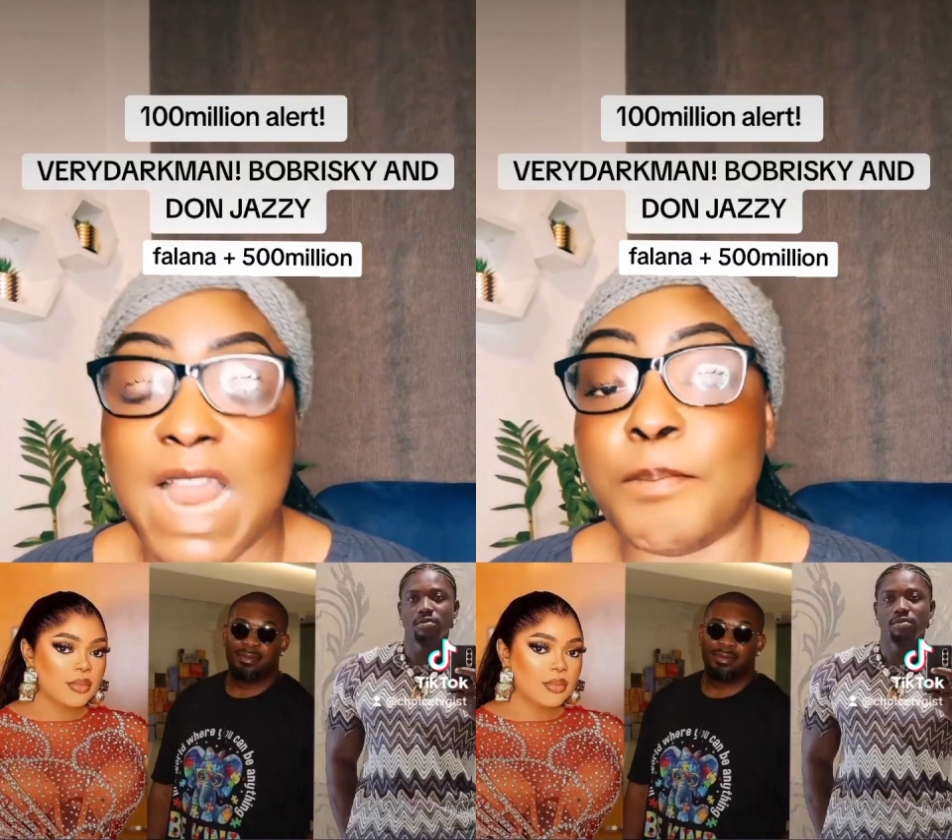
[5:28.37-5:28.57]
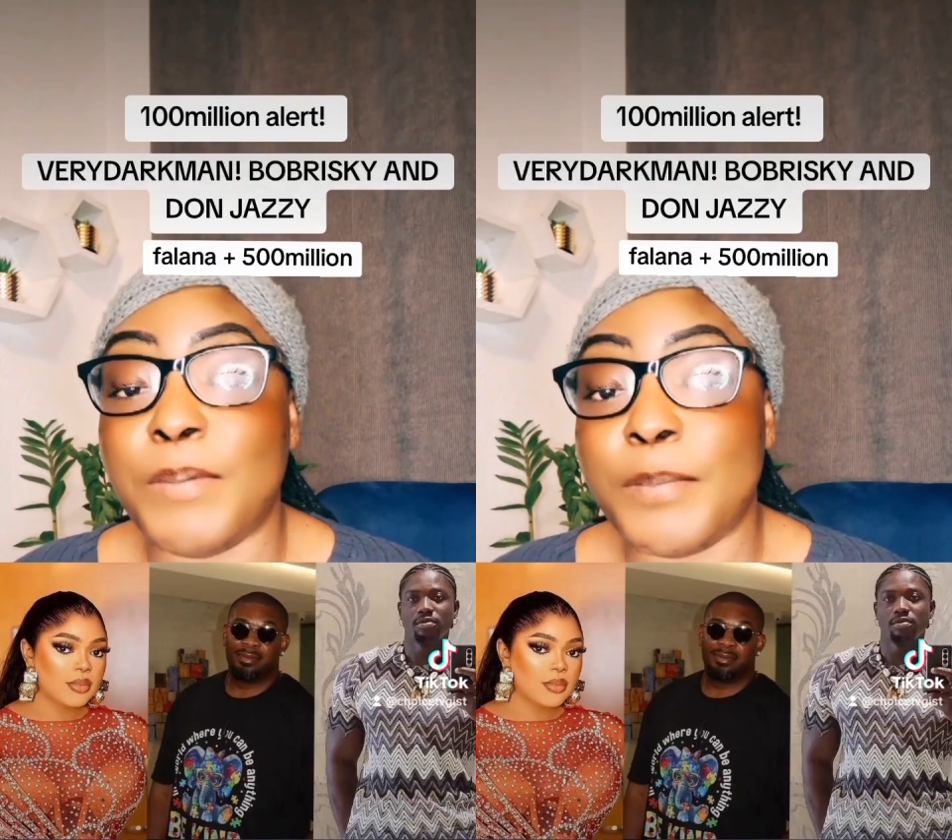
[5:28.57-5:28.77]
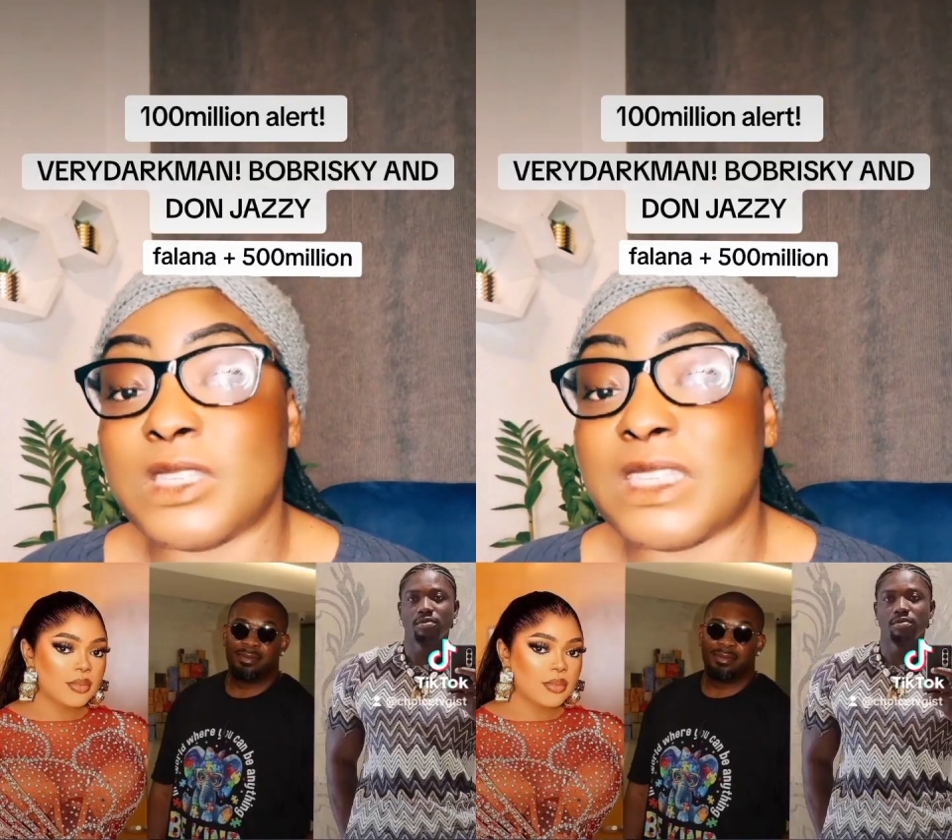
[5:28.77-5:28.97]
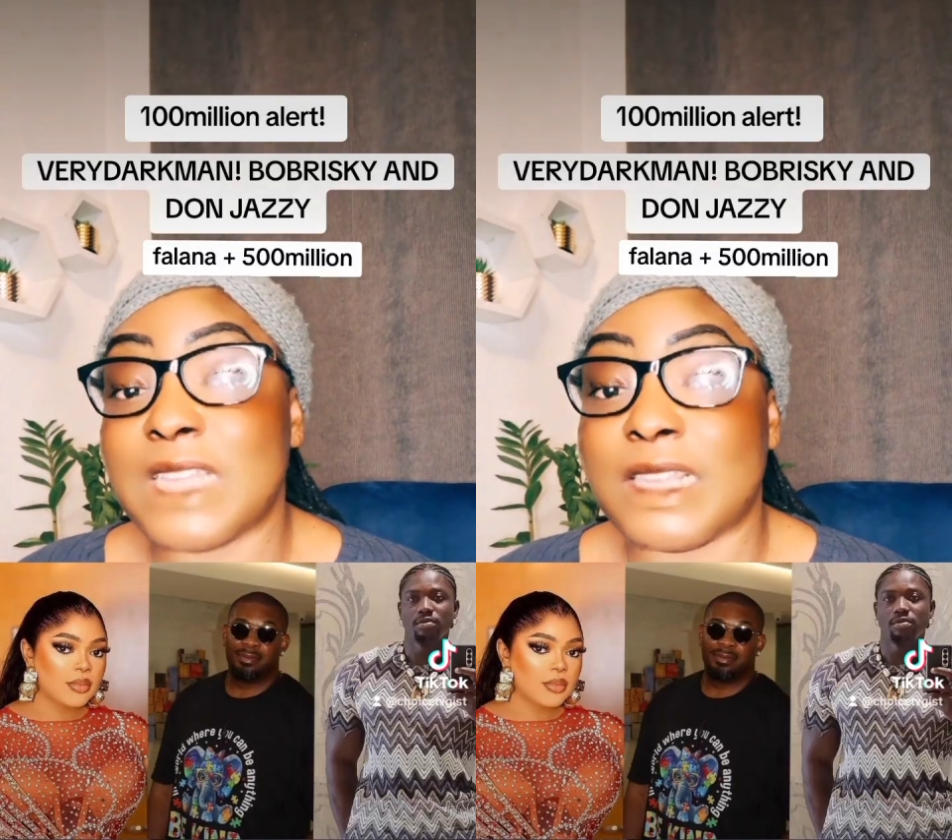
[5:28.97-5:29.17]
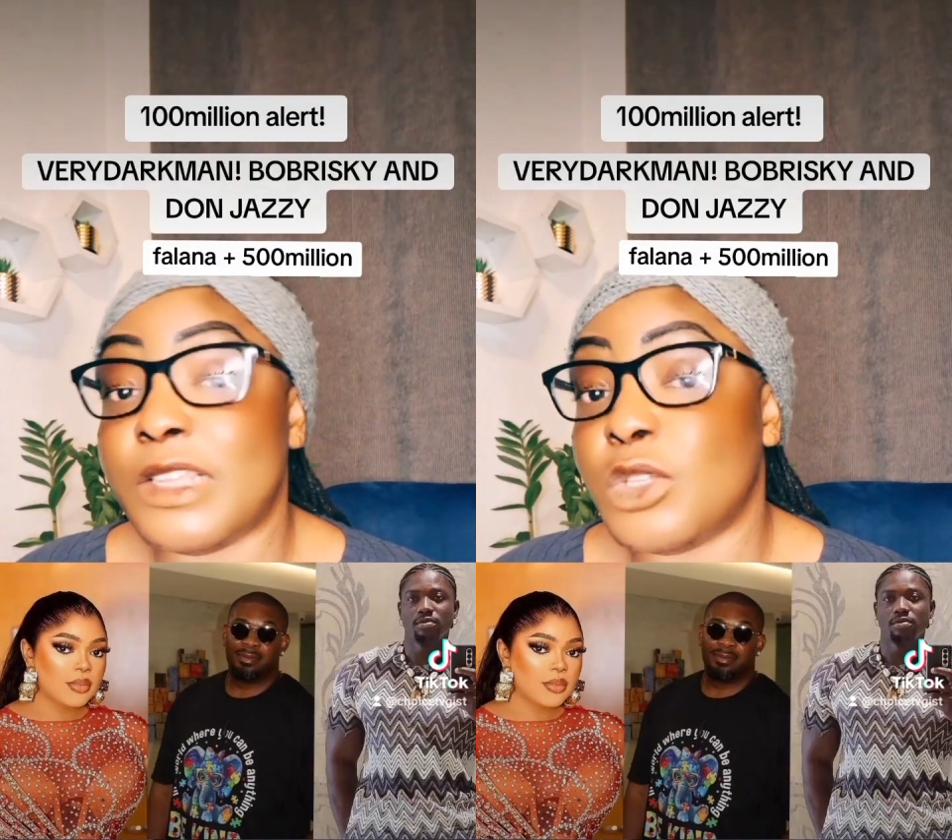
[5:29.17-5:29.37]
And people
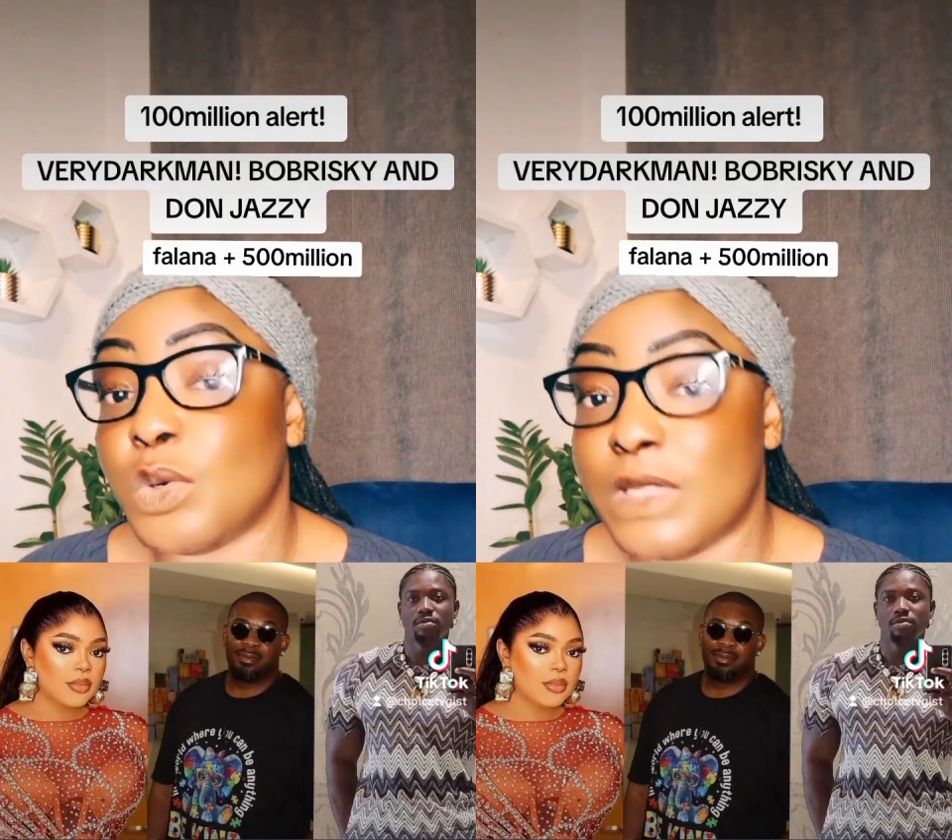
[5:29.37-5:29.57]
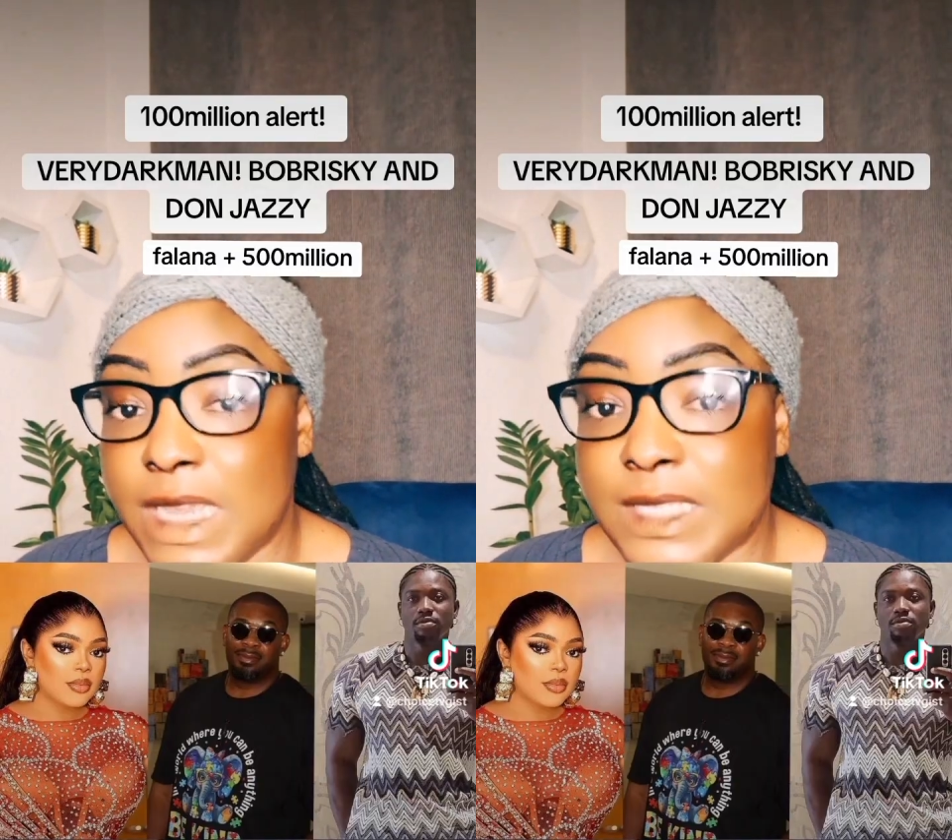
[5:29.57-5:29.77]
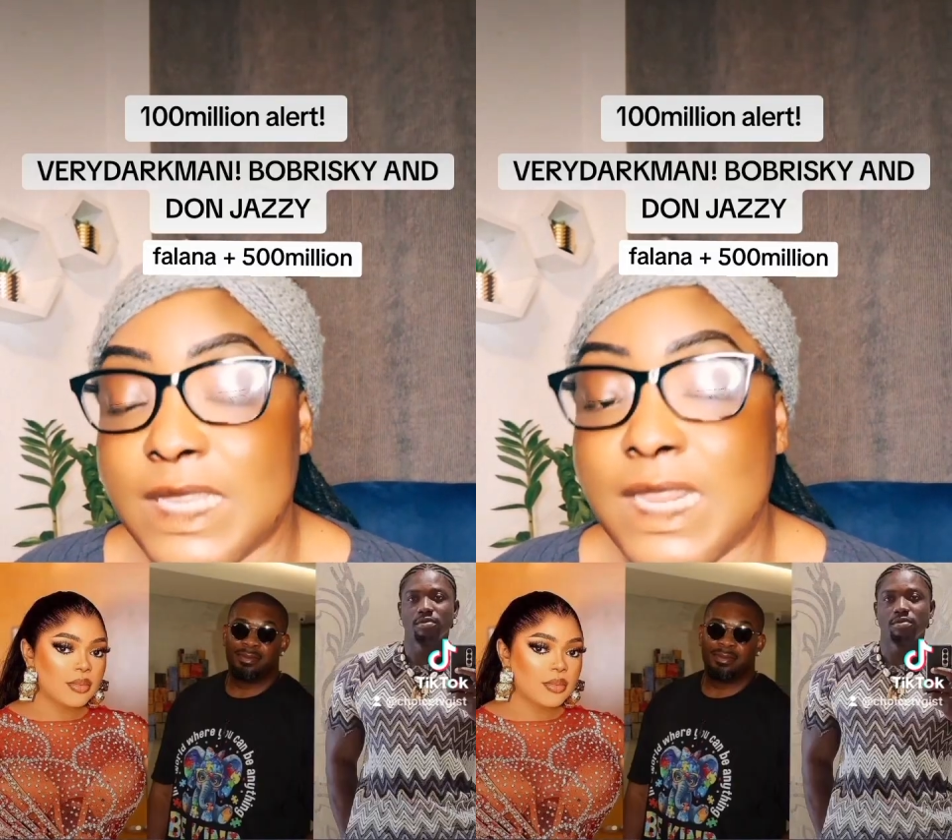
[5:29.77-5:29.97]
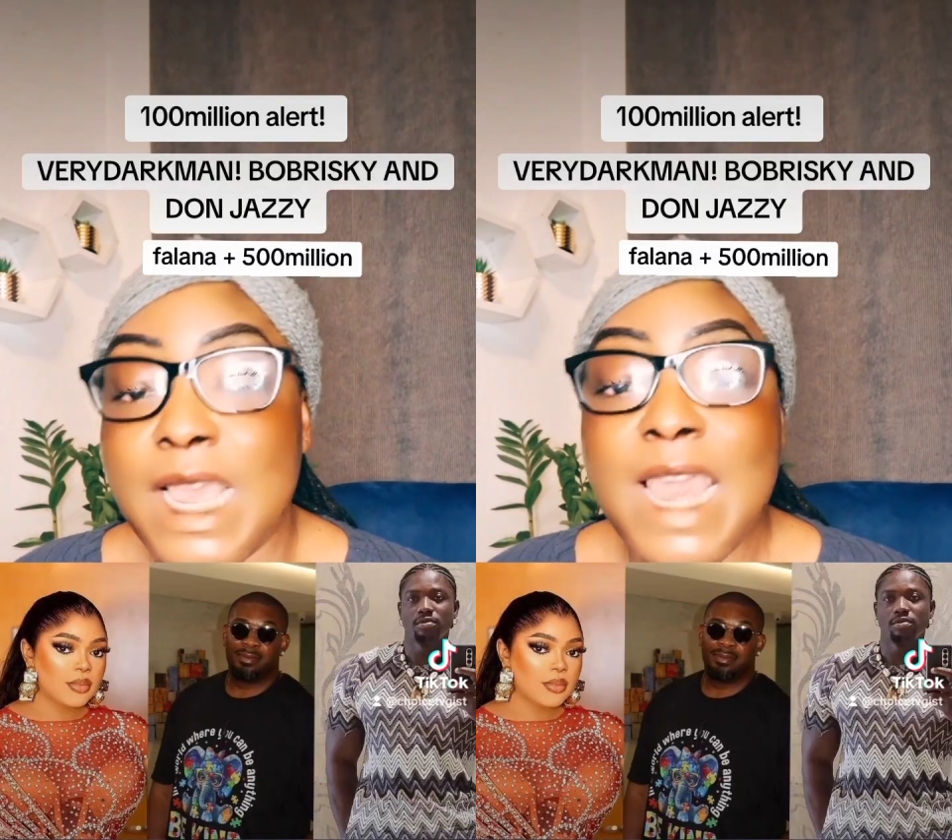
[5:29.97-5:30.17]
started donating.